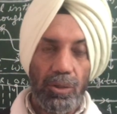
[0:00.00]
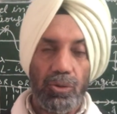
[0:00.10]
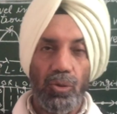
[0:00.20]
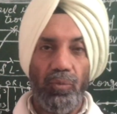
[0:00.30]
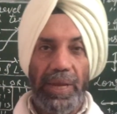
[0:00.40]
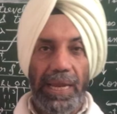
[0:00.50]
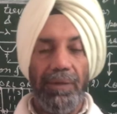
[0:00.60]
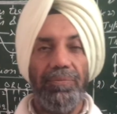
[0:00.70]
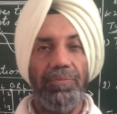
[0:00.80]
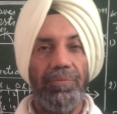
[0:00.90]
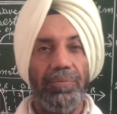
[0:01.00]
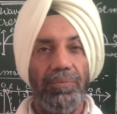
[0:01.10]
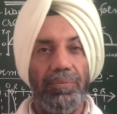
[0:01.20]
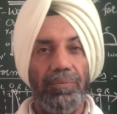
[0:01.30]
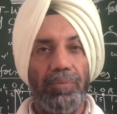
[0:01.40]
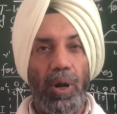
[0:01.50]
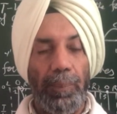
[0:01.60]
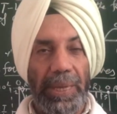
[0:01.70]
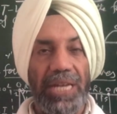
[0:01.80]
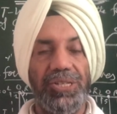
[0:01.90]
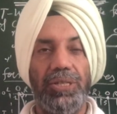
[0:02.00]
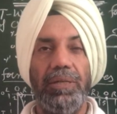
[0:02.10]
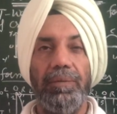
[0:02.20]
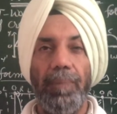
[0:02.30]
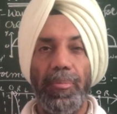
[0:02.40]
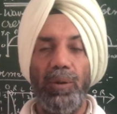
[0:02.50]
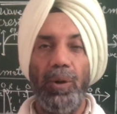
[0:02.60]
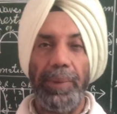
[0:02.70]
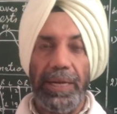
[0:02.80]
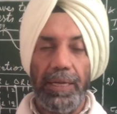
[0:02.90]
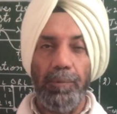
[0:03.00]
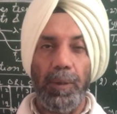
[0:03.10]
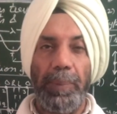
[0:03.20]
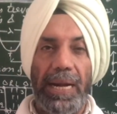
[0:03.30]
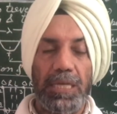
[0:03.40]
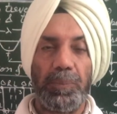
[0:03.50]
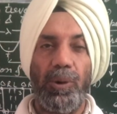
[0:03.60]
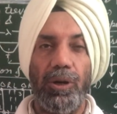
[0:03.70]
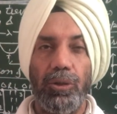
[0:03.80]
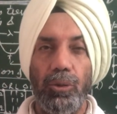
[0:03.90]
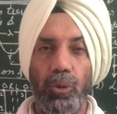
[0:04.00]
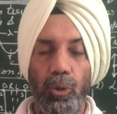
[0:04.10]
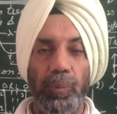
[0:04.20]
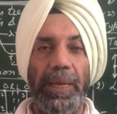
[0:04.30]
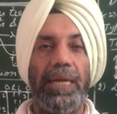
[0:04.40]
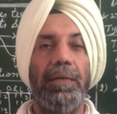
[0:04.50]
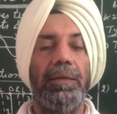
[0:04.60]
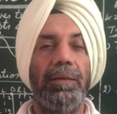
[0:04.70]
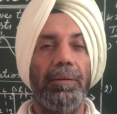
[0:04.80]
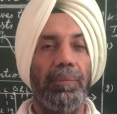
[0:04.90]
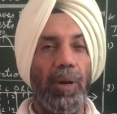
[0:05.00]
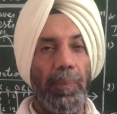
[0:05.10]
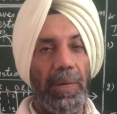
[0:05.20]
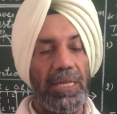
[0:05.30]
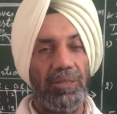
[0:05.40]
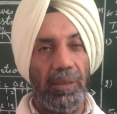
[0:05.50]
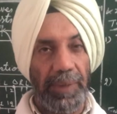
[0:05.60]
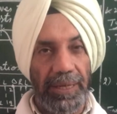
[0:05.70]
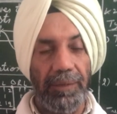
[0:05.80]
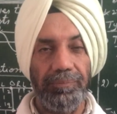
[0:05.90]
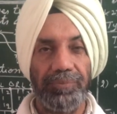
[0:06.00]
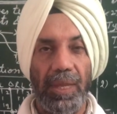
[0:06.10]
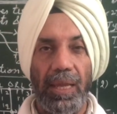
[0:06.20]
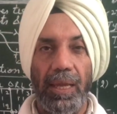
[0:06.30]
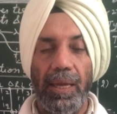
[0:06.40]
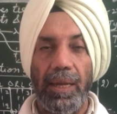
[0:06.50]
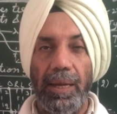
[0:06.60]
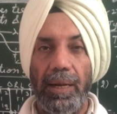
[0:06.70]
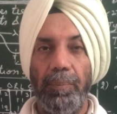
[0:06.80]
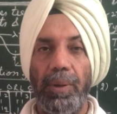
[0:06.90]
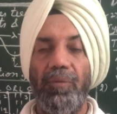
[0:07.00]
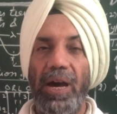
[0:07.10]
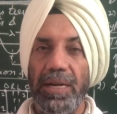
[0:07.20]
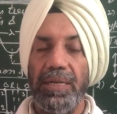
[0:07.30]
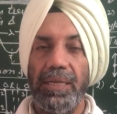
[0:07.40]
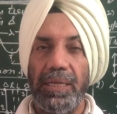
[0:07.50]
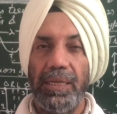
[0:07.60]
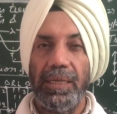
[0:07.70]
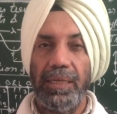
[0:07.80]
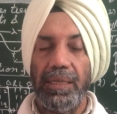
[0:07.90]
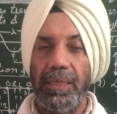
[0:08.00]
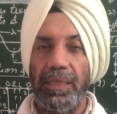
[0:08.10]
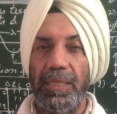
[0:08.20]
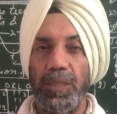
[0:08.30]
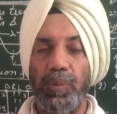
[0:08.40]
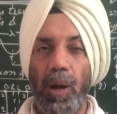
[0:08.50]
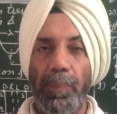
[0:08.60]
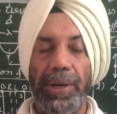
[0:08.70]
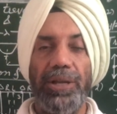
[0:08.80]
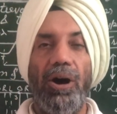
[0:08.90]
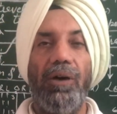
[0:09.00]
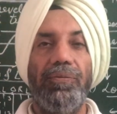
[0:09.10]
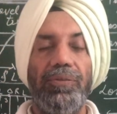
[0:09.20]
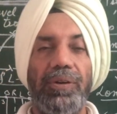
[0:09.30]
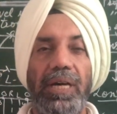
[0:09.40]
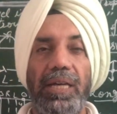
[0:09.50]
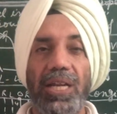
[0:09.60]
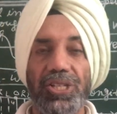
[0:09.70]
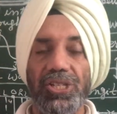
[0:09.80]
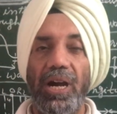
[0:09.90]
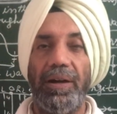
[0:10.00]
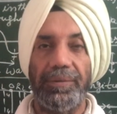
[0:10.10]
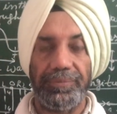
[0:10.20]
So wave propagation through a medium depends upon two main properties of the medium. Number one is property of inertia.